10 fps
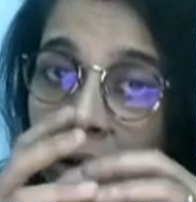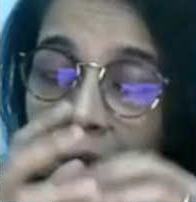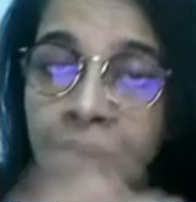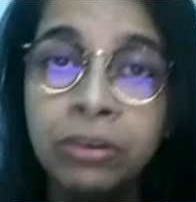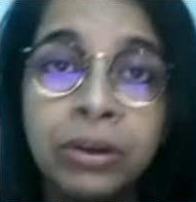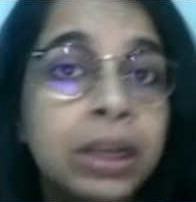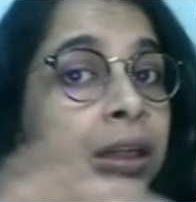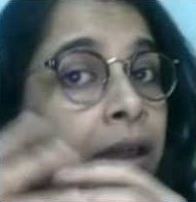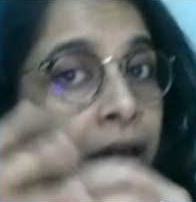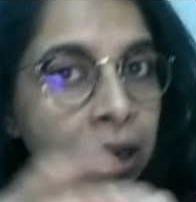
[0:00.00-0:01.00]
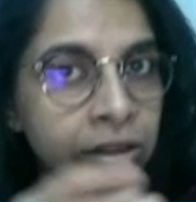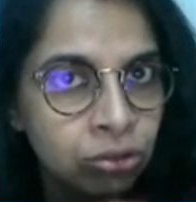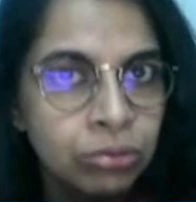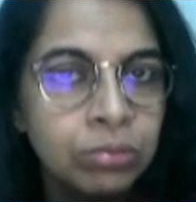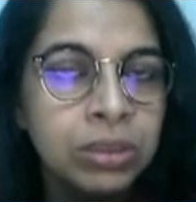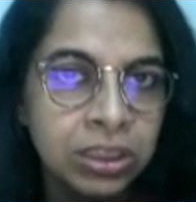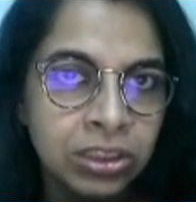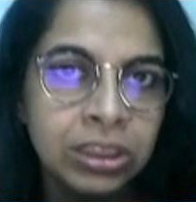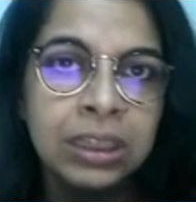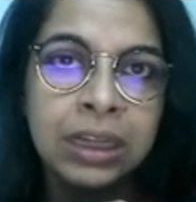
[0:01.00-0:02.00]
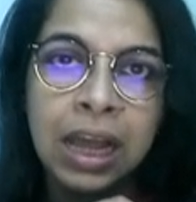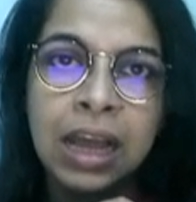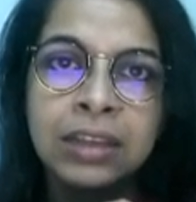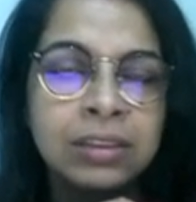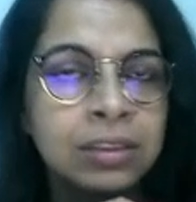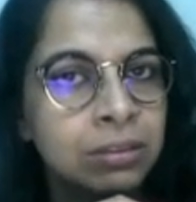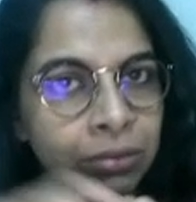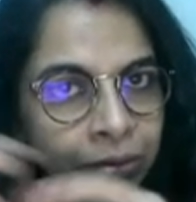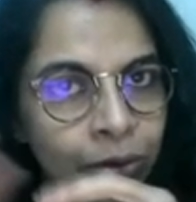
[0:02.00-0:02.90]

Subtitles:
a real classroom teaching class.